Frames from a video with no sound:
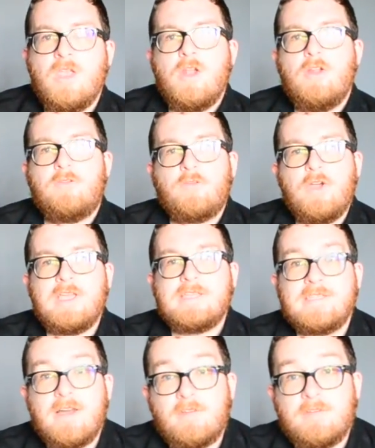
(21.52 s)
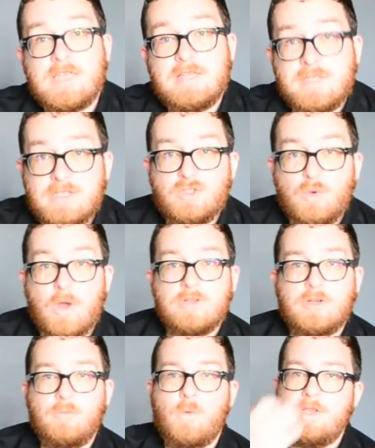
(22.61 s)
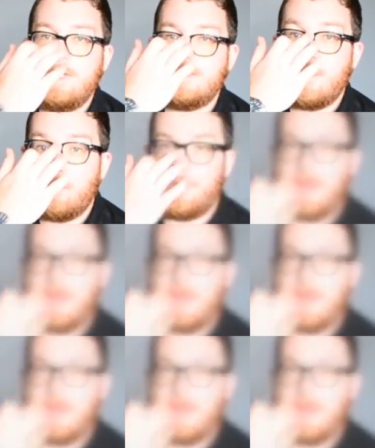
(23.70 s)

Laphroaig itself is actually 201 years old